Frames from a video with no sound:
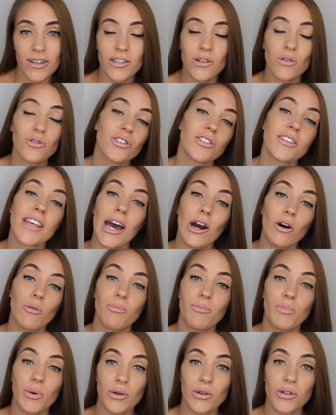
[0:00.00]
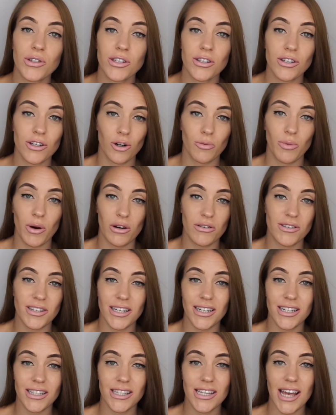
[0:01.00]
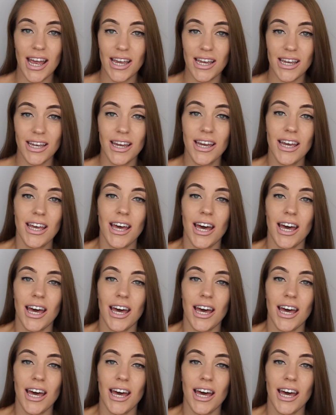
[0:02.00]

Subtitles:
This will just help boost your protein intake,